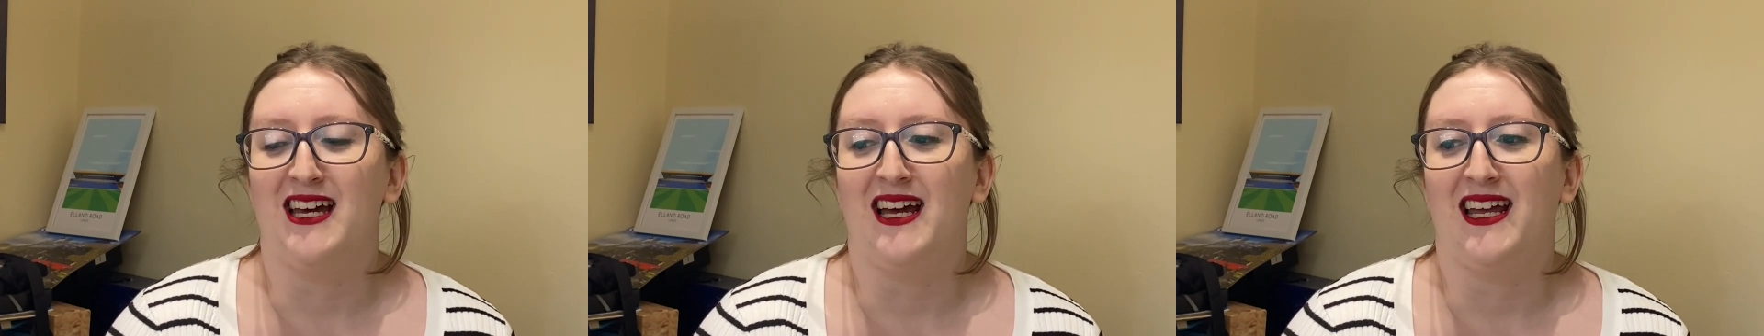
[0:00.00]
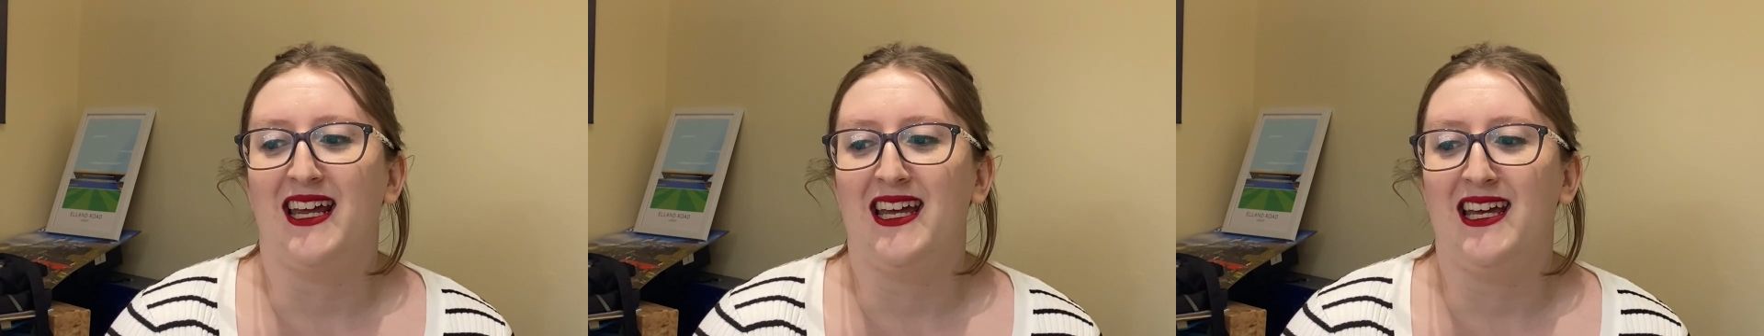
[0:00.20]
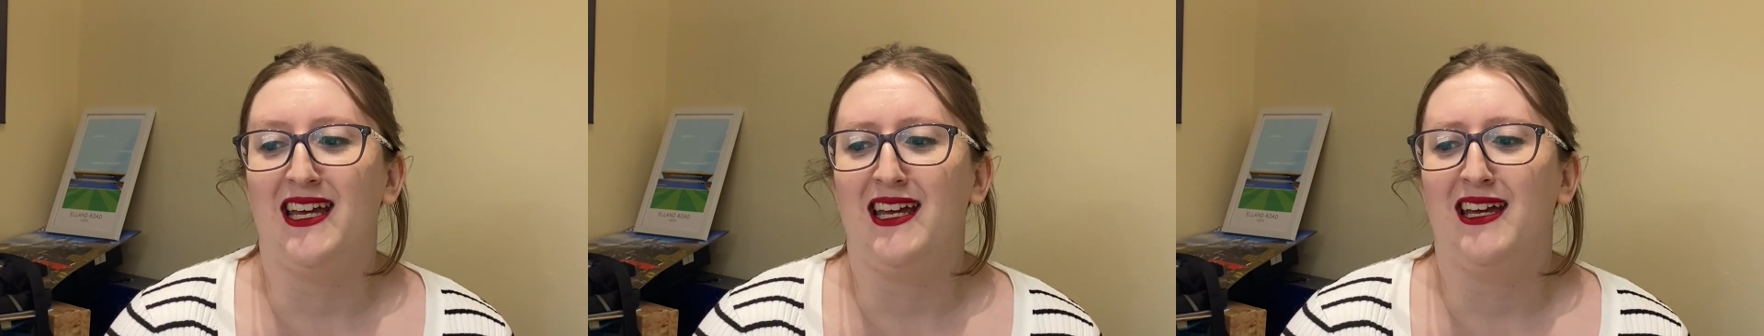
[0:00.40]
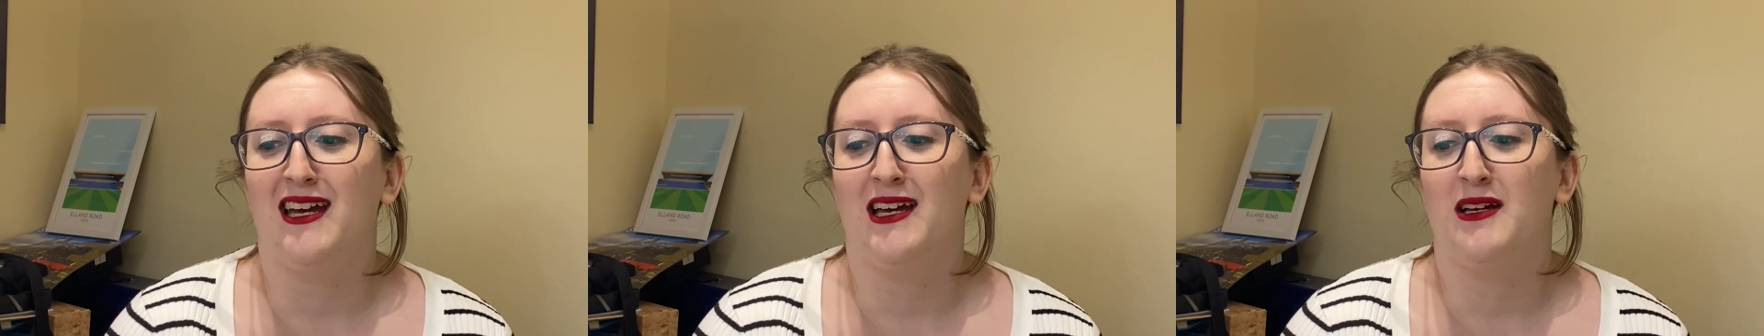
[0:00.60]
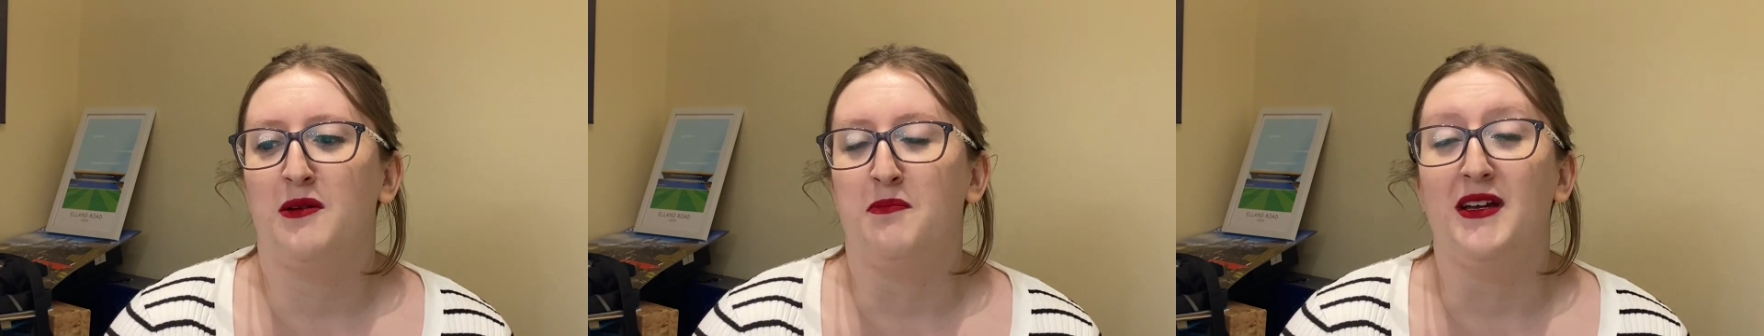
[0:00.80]
he
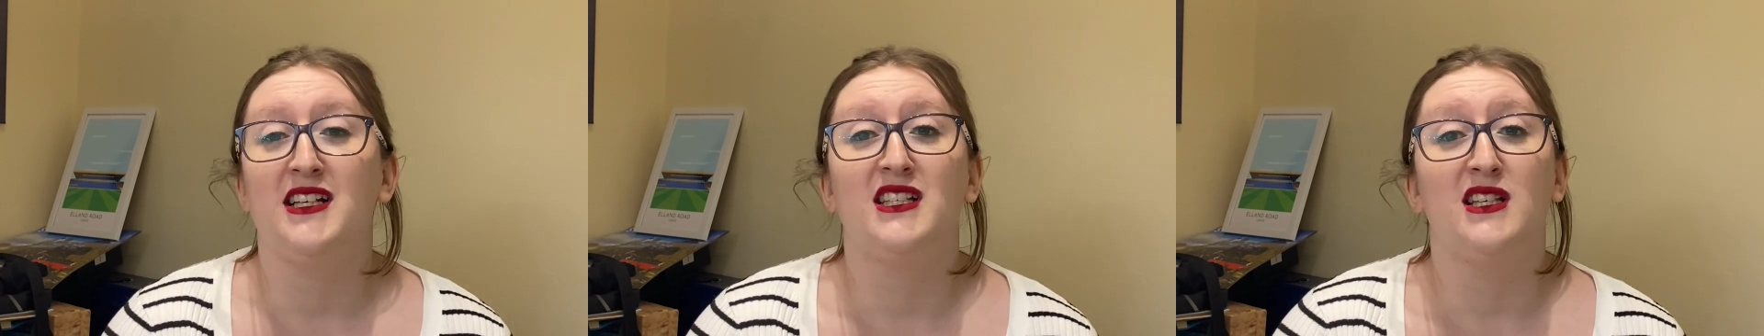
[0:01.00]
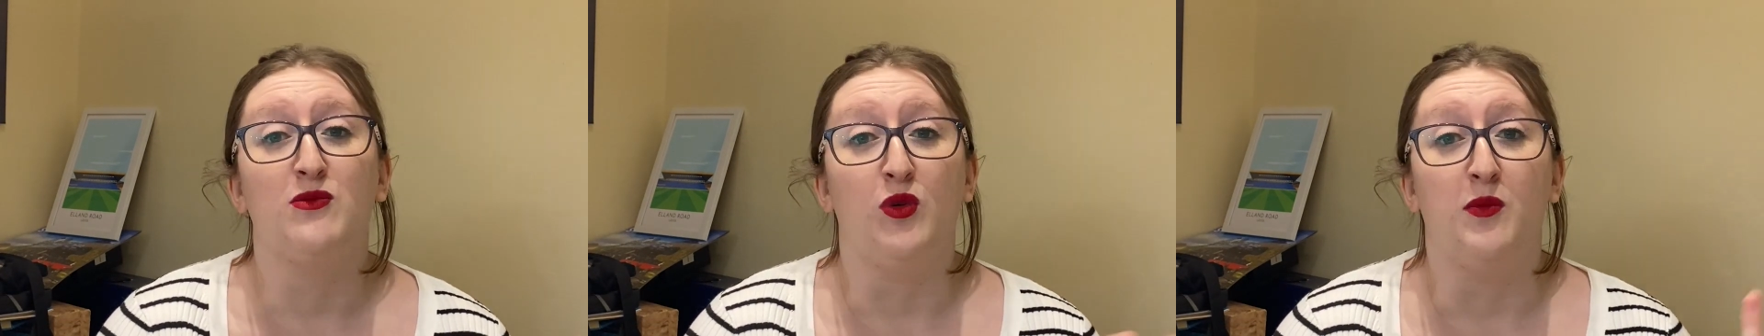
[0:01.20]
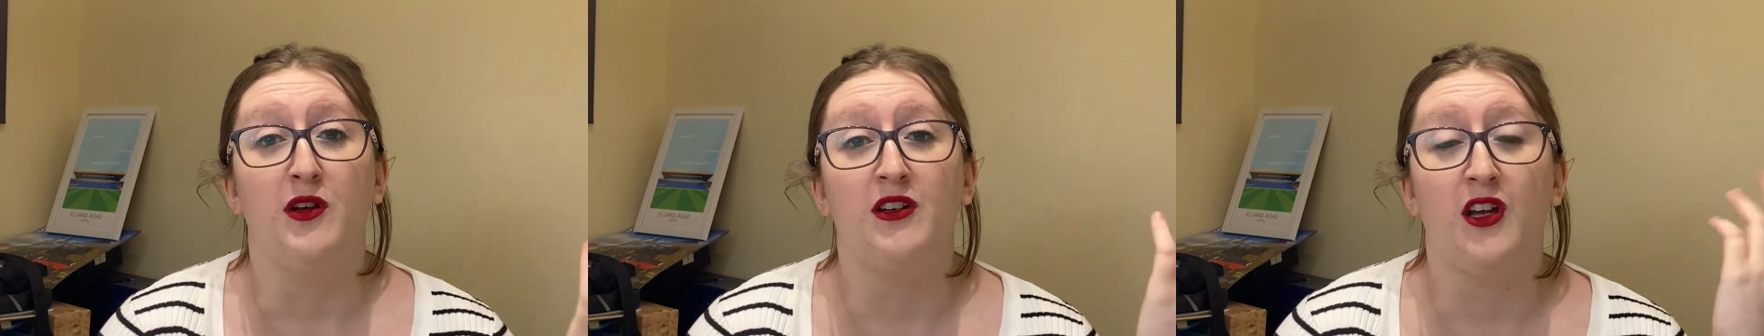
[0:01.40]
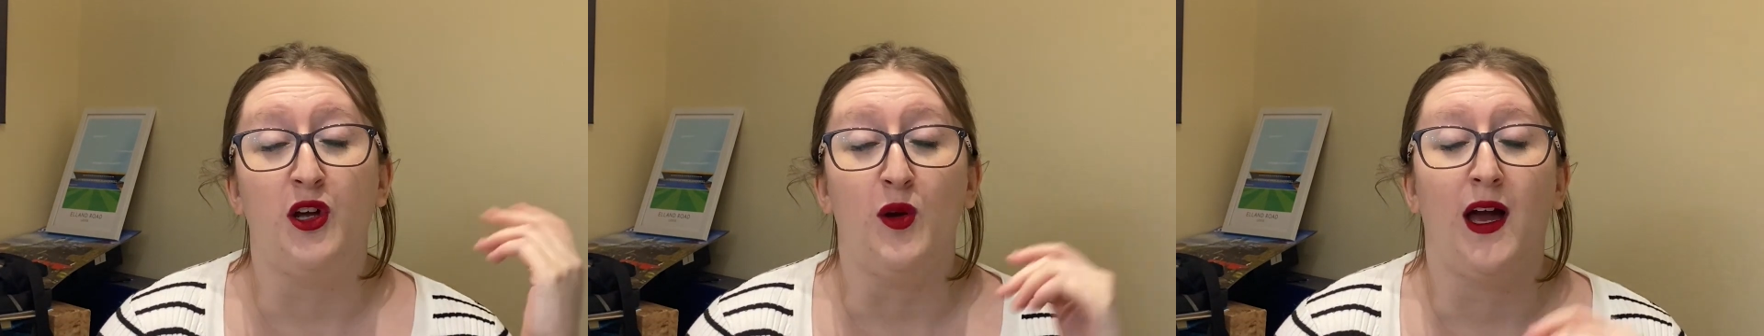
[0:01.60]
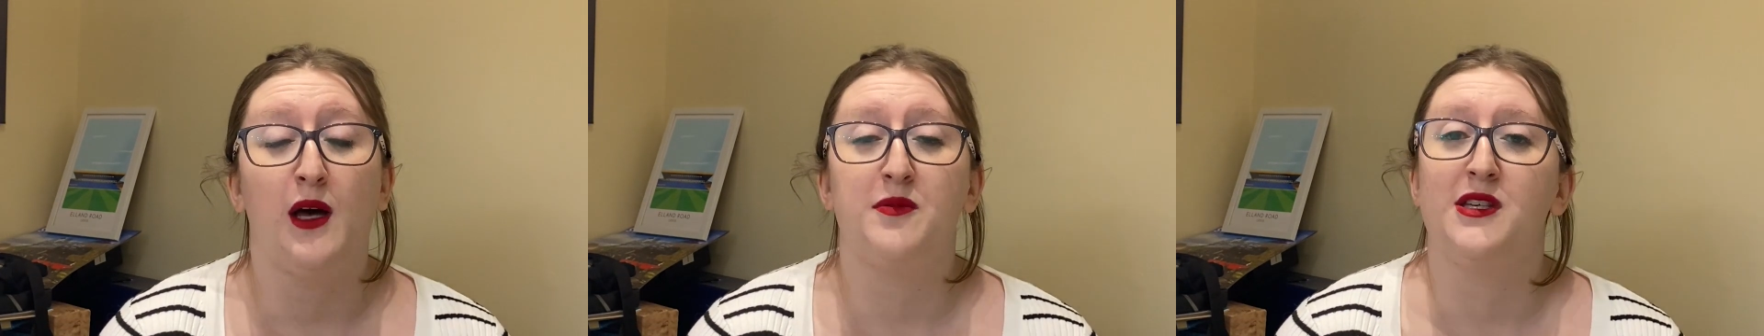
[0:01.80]
meets this woman who
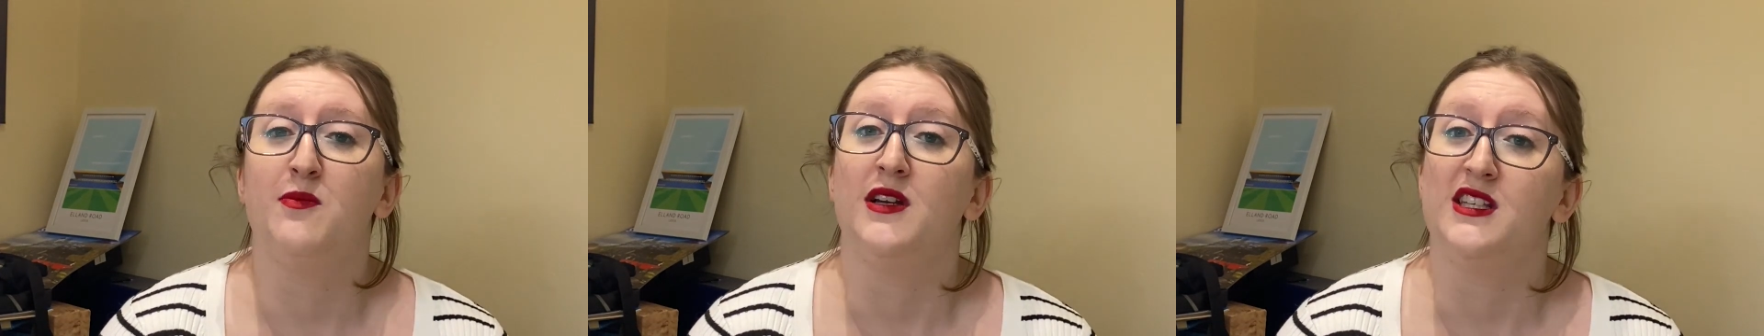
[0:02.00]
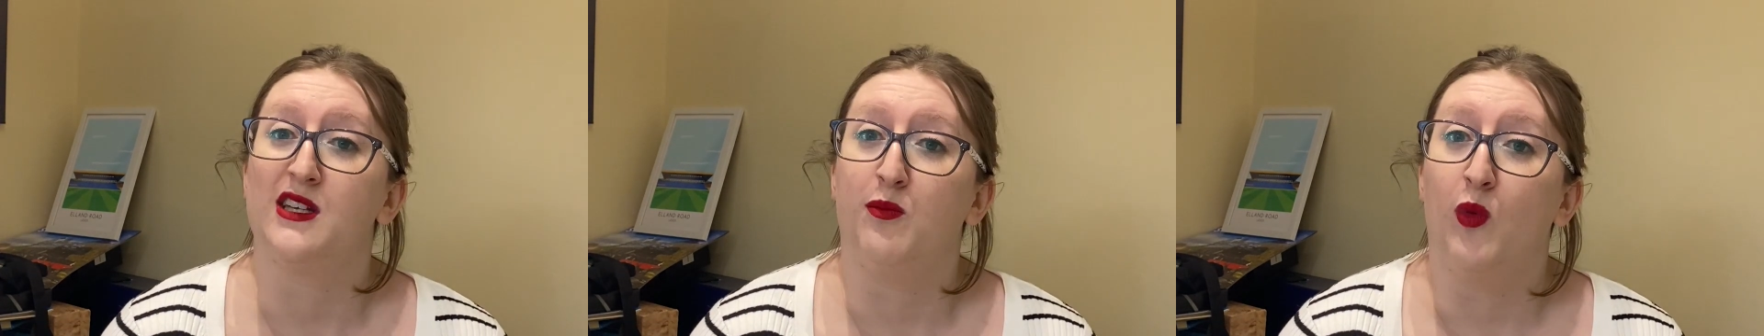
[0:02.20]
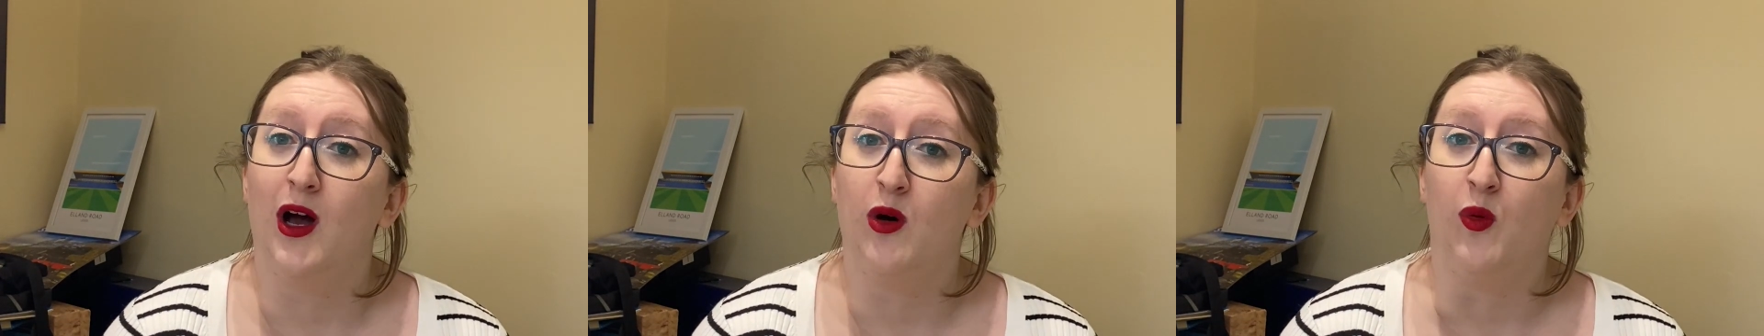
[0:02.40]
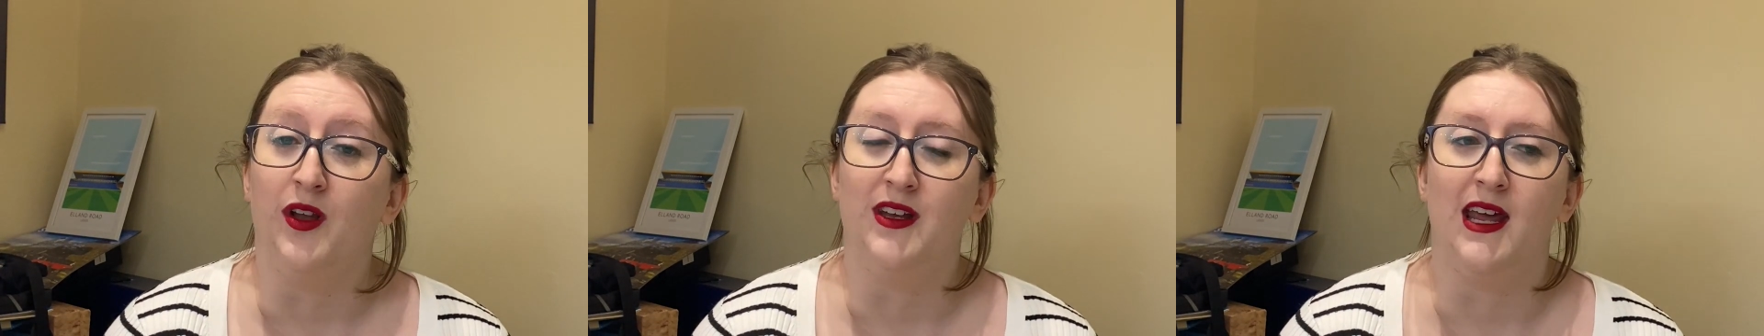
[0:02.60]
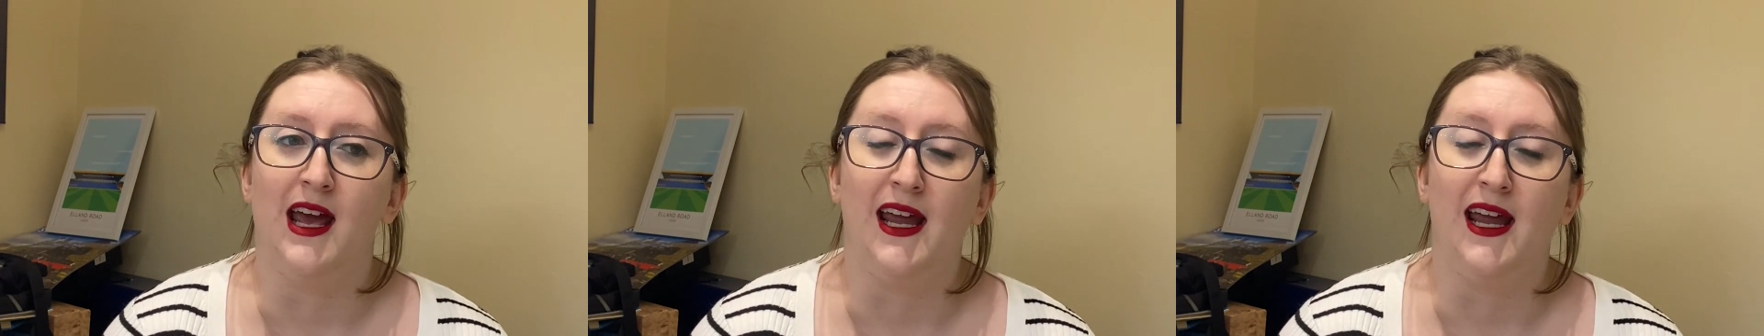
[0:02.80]
helps him when he's unwell one day